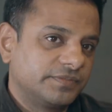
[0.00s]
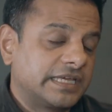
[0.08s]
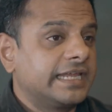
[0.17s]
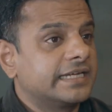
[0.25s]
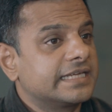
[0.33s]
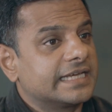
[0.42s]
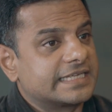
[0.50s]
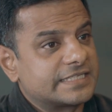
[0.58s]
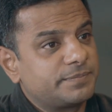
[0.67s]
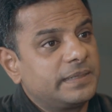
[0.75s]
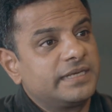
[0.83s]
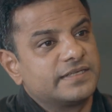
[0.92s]
creating
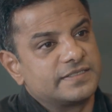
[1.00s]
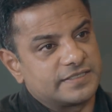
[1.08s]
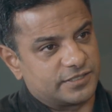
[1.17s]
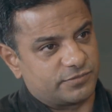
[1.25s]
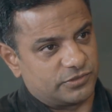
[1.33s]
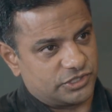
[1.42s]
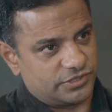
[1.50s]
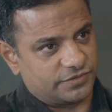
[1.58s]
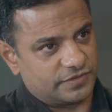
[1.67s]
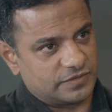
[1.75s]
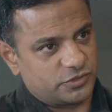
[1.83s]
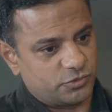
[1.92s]
experiences for
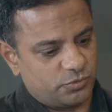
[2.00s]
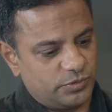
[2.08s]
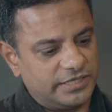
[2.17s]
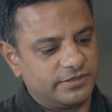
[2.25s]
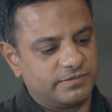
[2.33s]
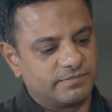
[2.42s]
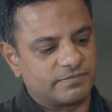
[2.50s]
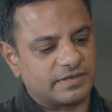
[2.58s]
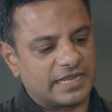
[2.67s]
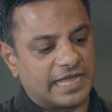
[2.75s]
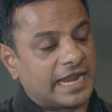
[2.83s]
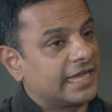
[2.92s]
children.
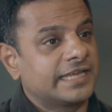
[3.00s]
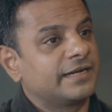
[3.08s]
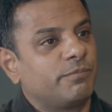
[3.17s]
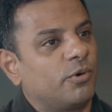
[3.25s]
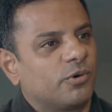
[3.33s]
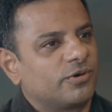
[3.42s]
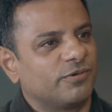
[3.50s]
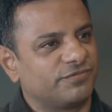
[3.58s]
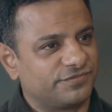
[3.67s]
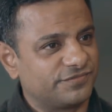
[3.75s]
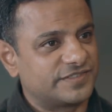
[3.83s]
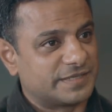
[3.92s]
And I get bored of
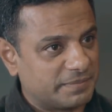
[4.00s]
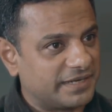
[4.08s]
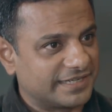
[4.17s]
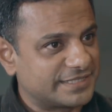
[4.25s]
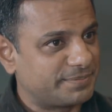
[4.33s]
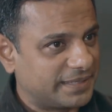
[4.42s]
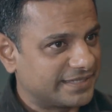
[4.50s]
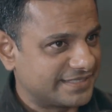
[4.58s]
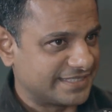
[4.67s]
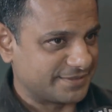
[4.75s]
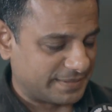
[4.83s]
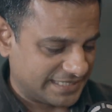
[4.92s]
similar
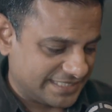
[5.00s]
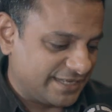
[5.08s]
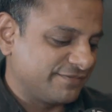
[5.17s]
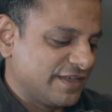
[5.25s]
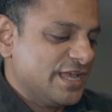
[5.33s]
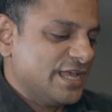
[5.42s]
experiences myself.